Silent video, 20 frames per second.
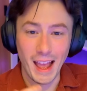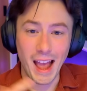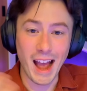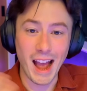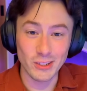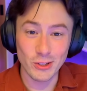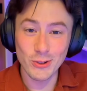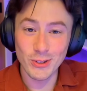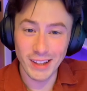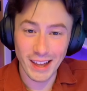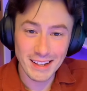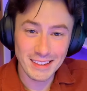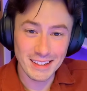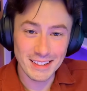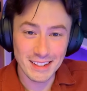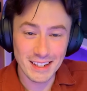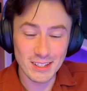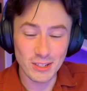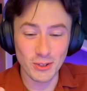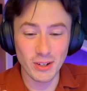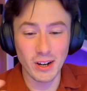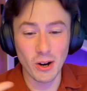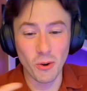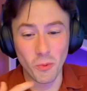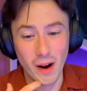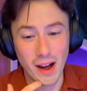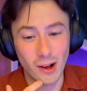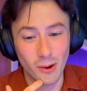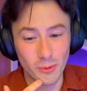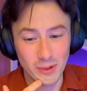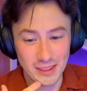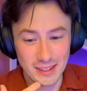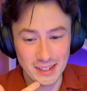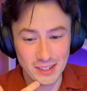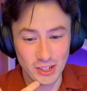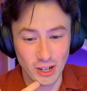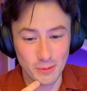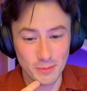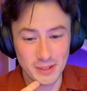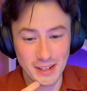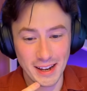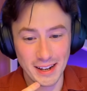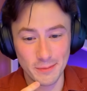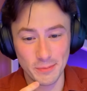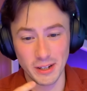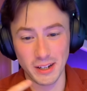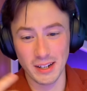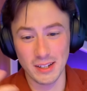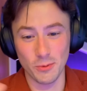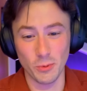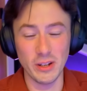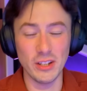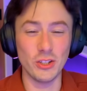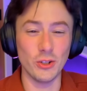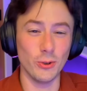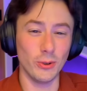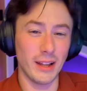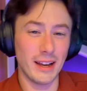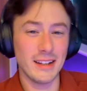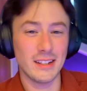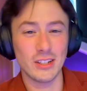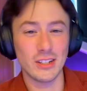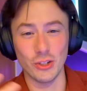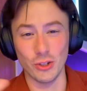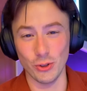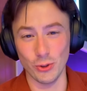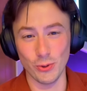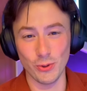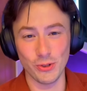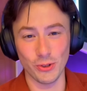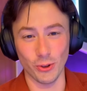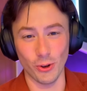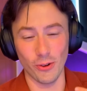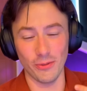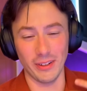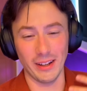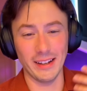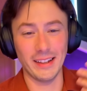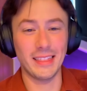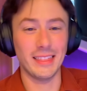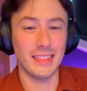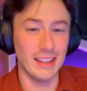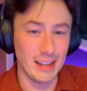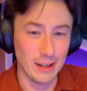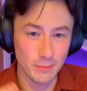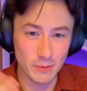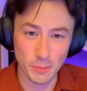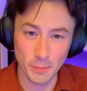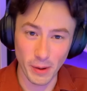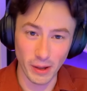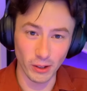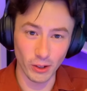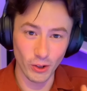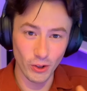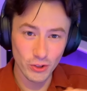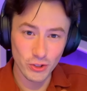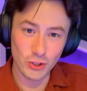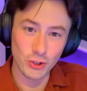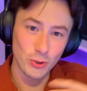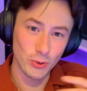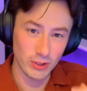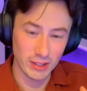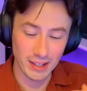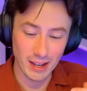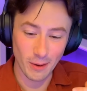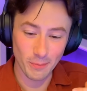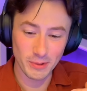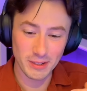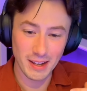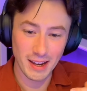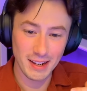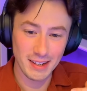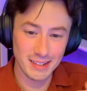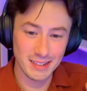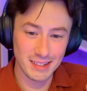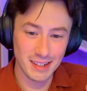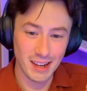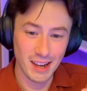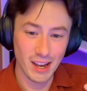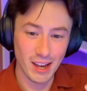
I do like that they're doing a well with each update because we do like to do sort of like themed builds to the update.